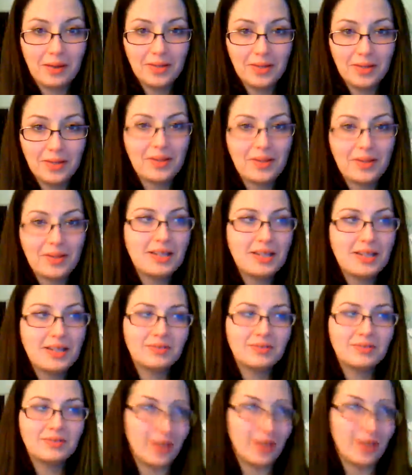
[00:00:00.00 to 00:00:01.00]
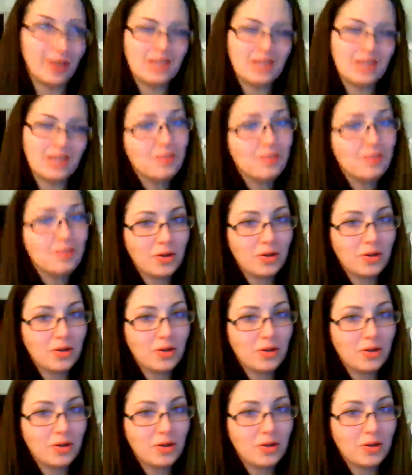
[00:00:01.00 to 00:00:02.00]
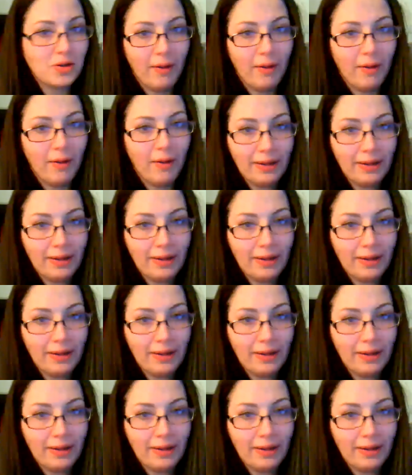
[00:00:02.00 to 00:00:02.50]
I mean, look, he's smart as a whip, but